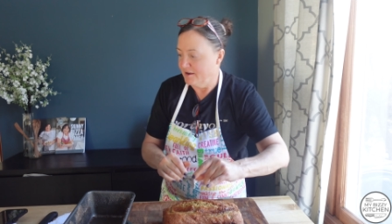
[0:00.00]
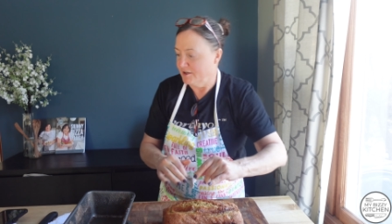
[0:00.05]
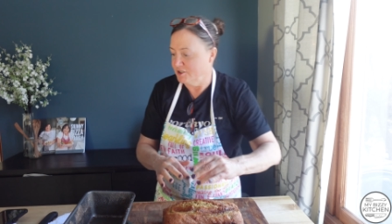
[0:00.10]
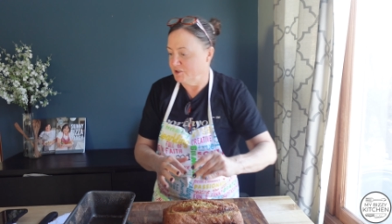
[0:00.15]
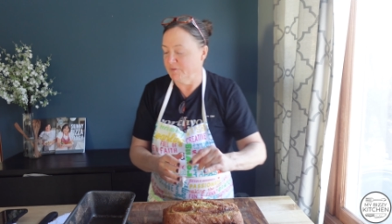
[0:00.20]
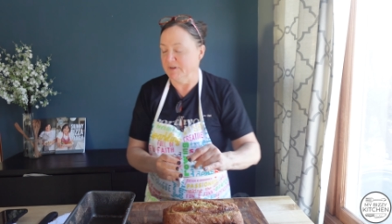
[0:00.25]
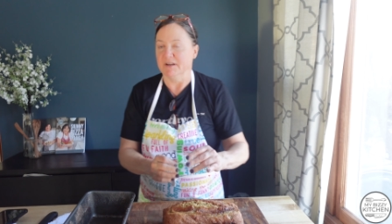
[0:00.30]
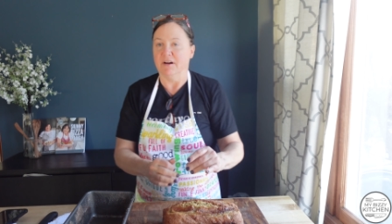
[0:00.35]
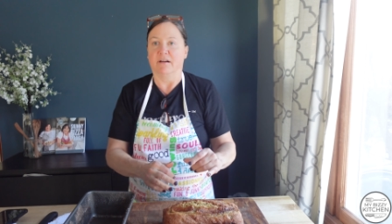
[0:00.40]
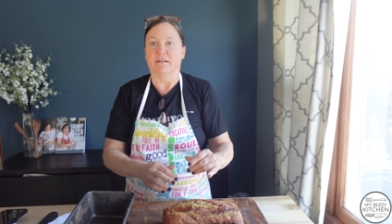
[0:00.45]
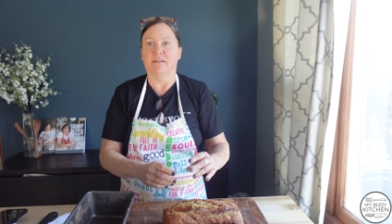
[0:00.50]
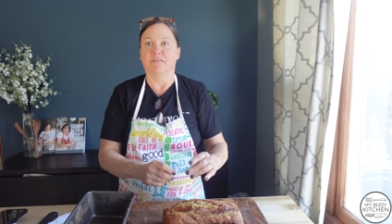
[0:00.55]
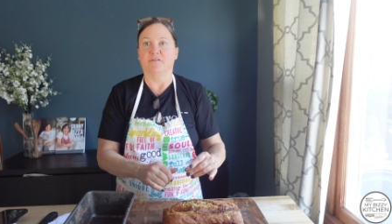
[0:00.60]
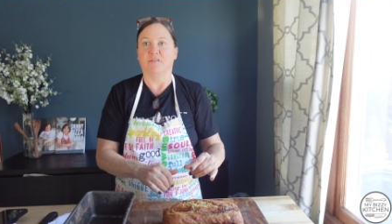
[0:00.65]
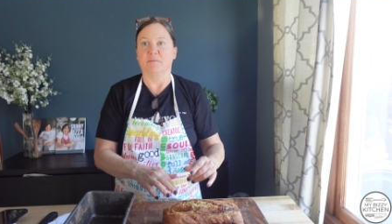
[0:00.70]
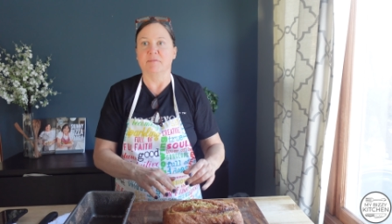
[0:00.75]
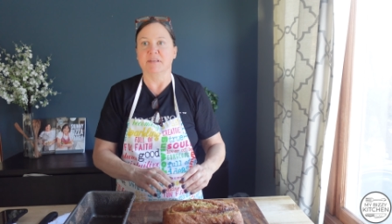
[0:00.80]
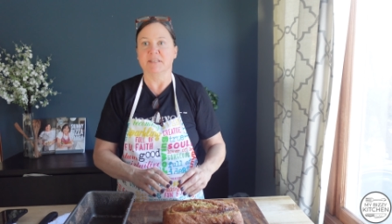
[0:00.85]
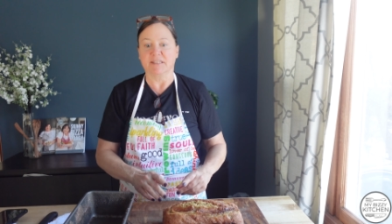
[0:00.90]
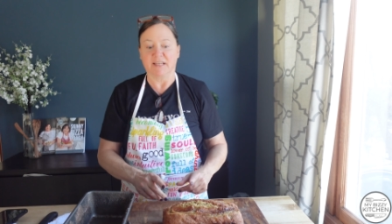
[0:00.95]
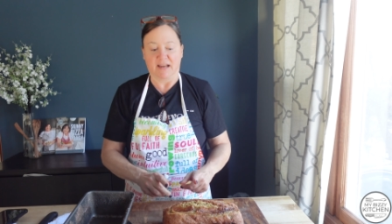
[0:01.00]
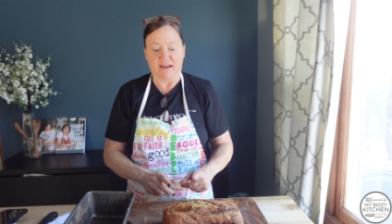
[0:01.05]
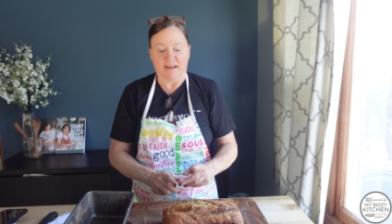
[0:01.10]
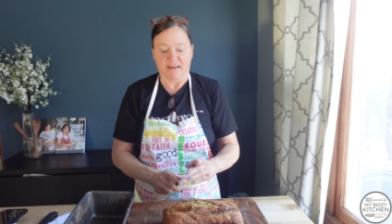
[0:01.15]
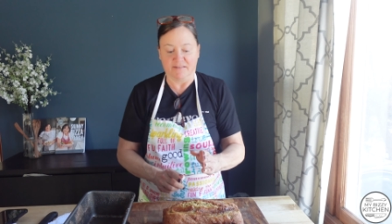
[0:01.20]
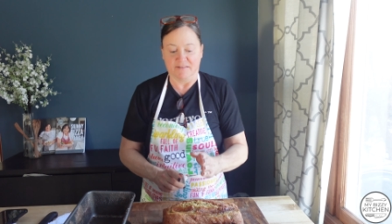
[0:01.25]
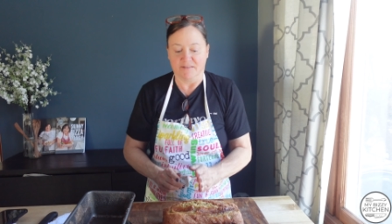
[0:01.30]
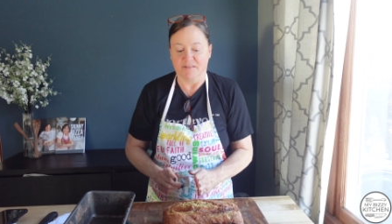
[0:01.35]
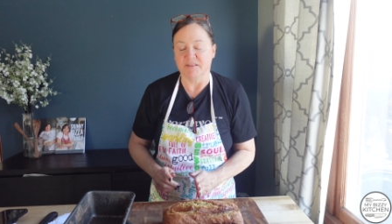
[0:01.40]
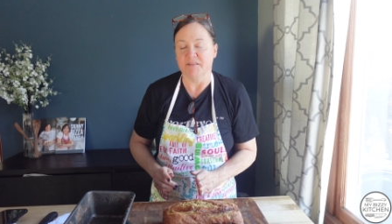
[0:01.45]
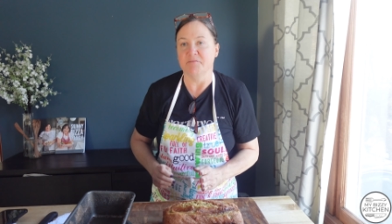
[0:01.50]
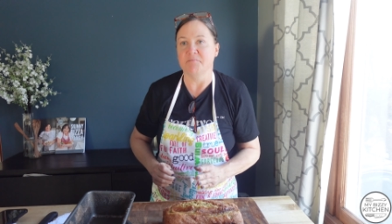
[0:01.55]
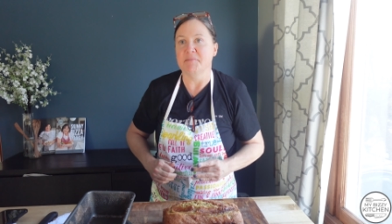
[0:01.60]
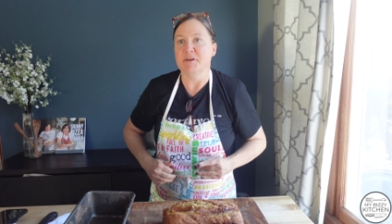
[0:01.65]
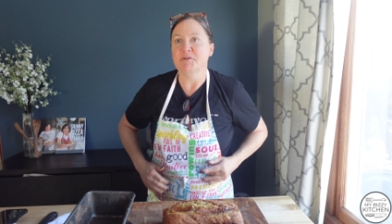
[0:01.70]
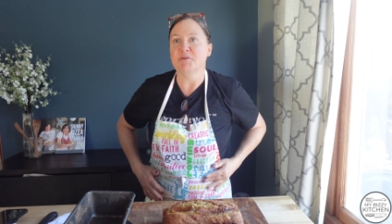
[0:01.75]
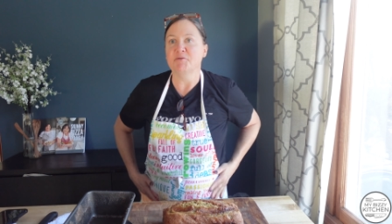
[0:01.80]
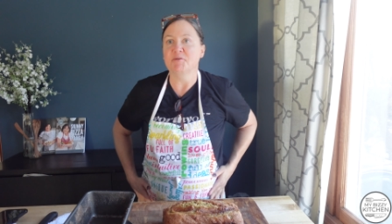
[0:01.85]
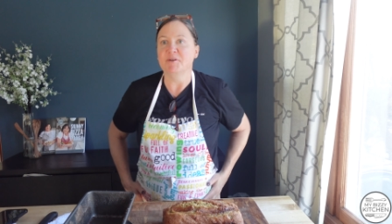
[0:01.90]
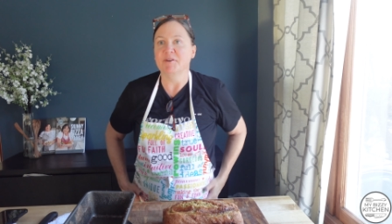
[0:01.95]
Do we cut it from the side, at the
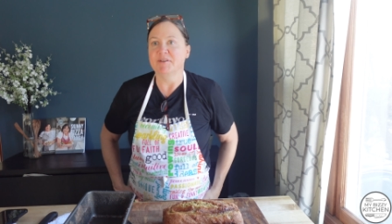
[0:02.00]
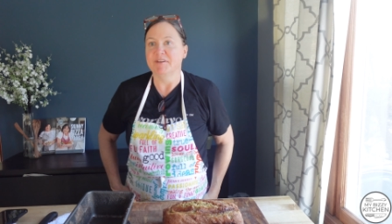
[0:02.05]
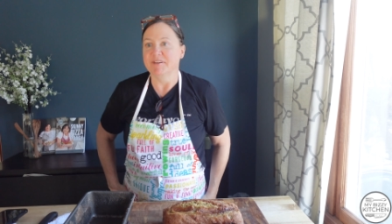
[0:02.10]
middle?